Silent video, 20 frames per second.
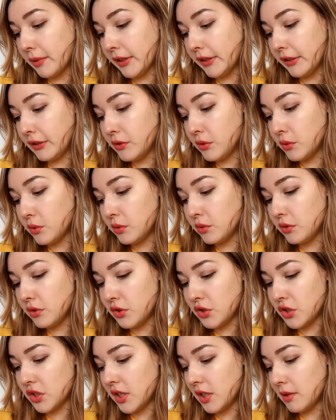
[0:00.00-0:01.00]
in Nude
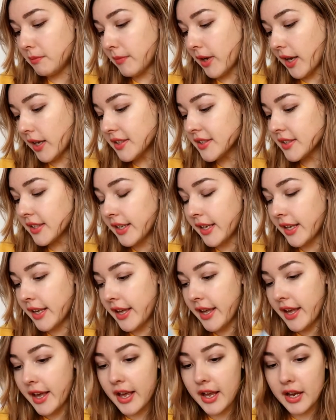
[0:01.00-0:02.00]
Sheet Mask
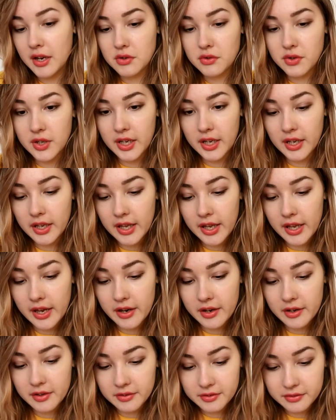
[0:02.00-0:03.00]
Hydrating
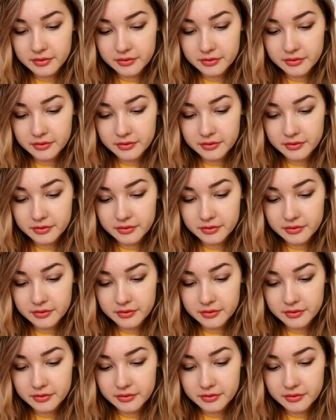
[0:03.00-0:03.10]
Care,